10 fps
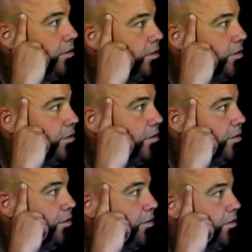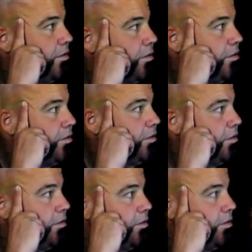
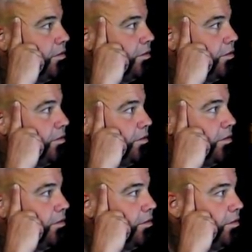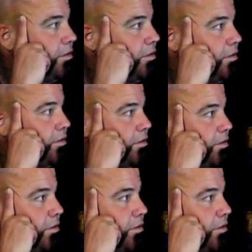[no speech]